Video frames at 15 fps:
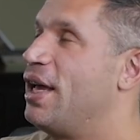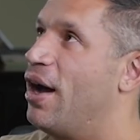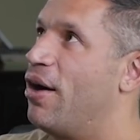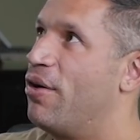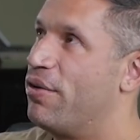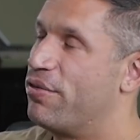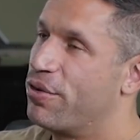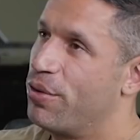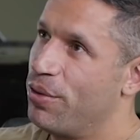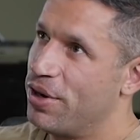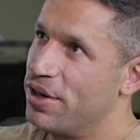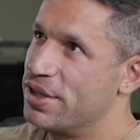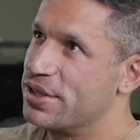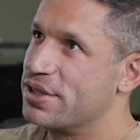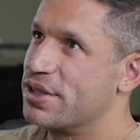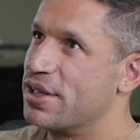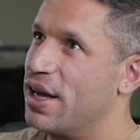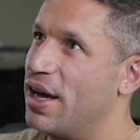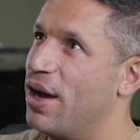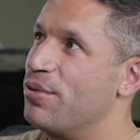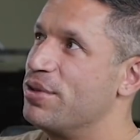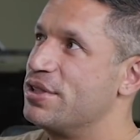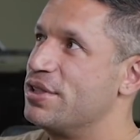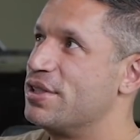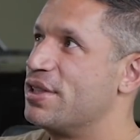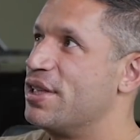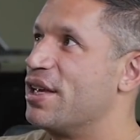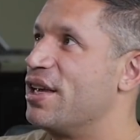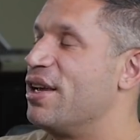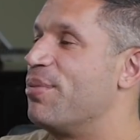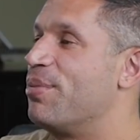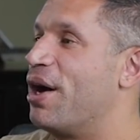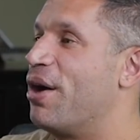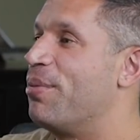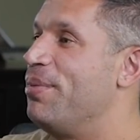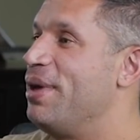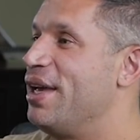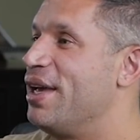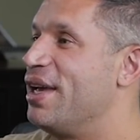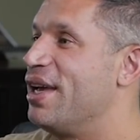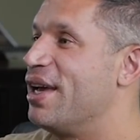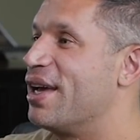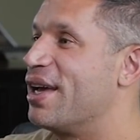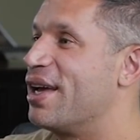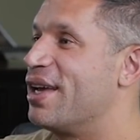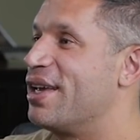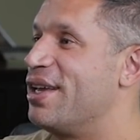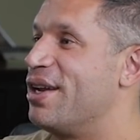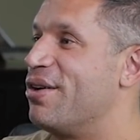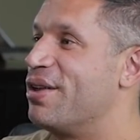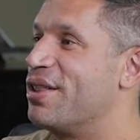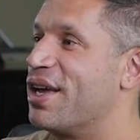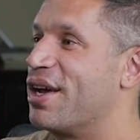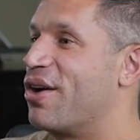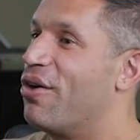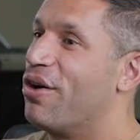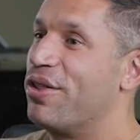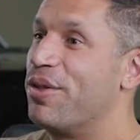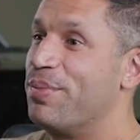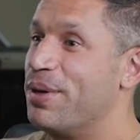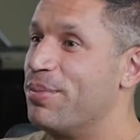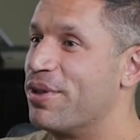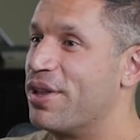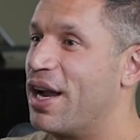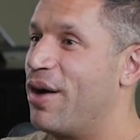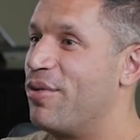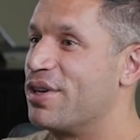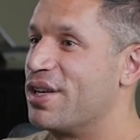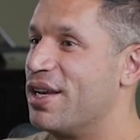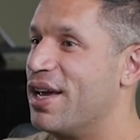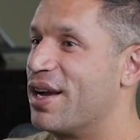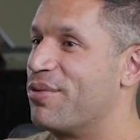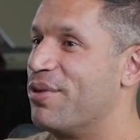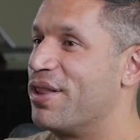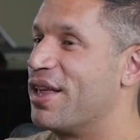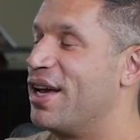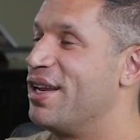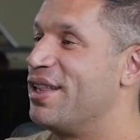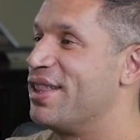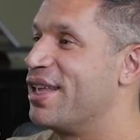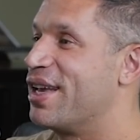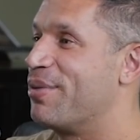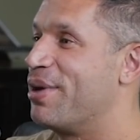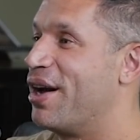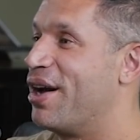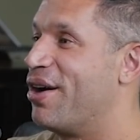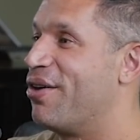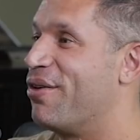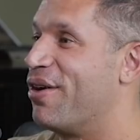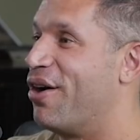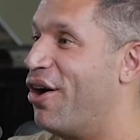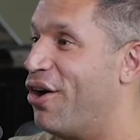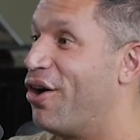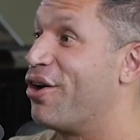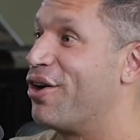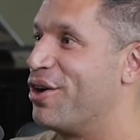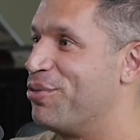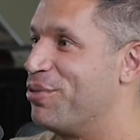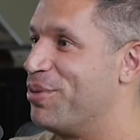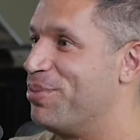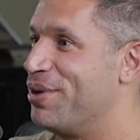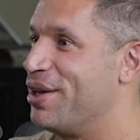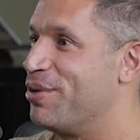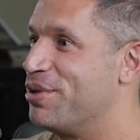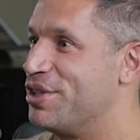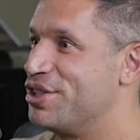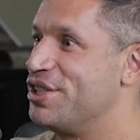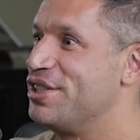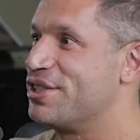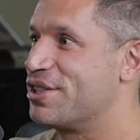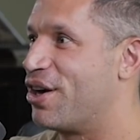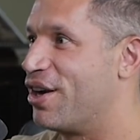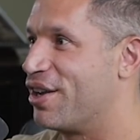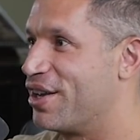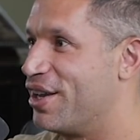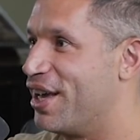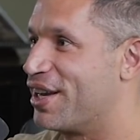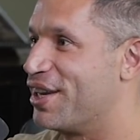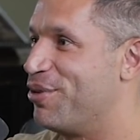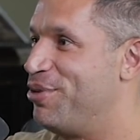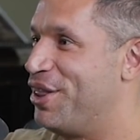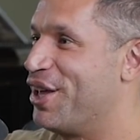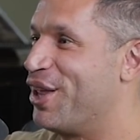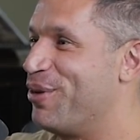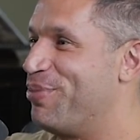Now, of course, I was just thinking about me, you know, and like all the people that I would connect with. I didn't think about how hard it would be when she started connecting with